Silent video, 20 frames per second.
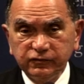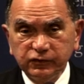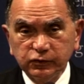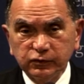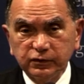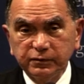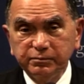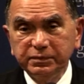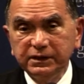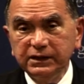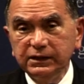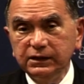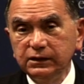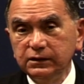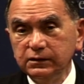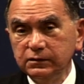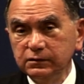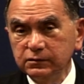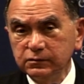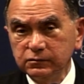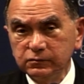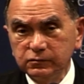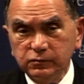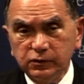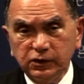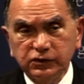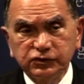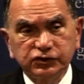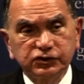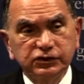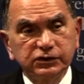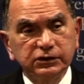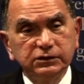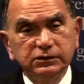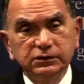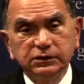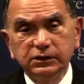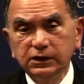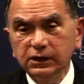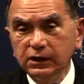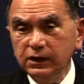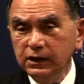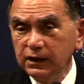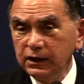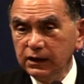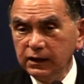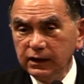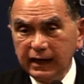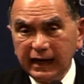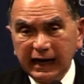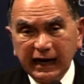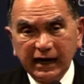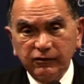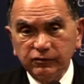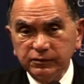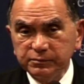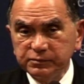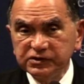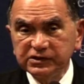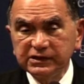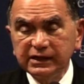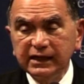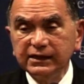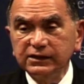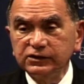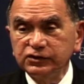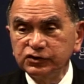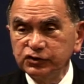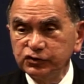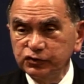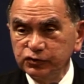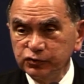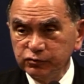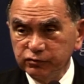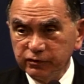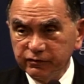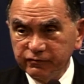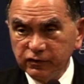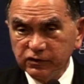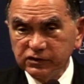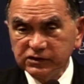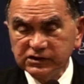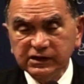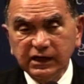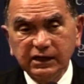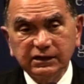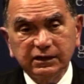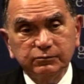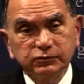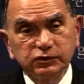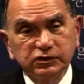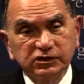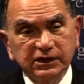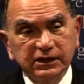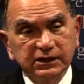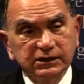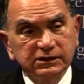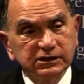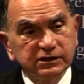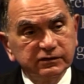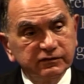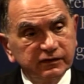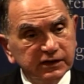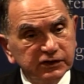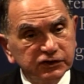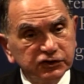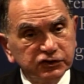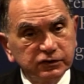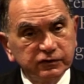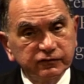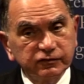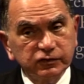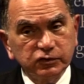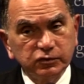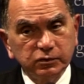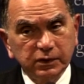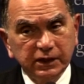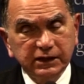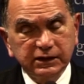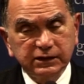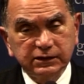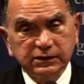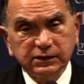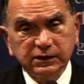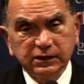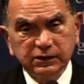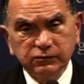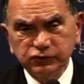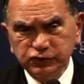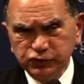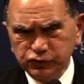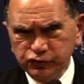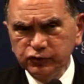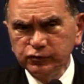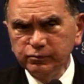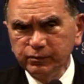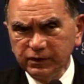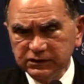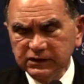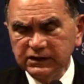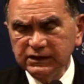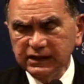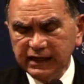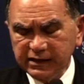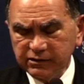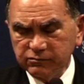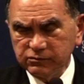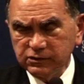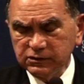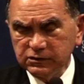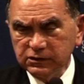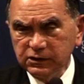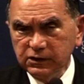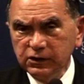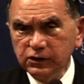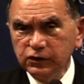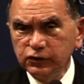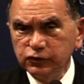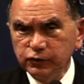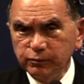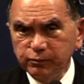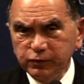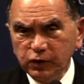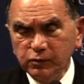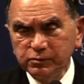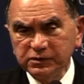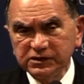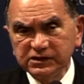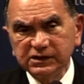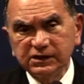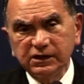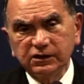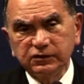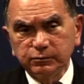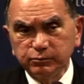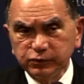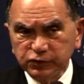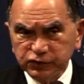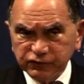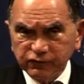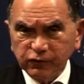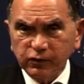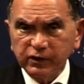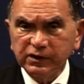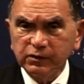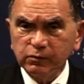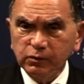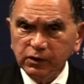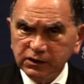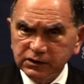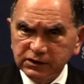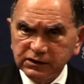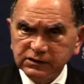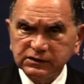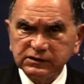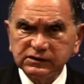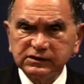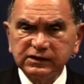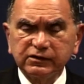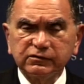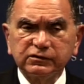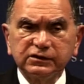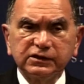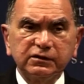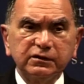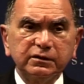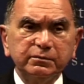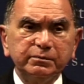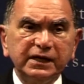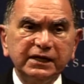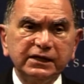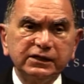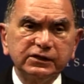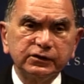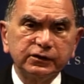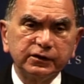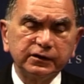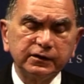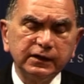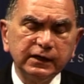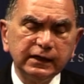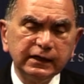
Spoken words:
European, Russian, Arab states to reverse Saddam Hussein's invasion of Kuwait. It was true multilateral diplomacy under Bush 41 and Secretary Baker.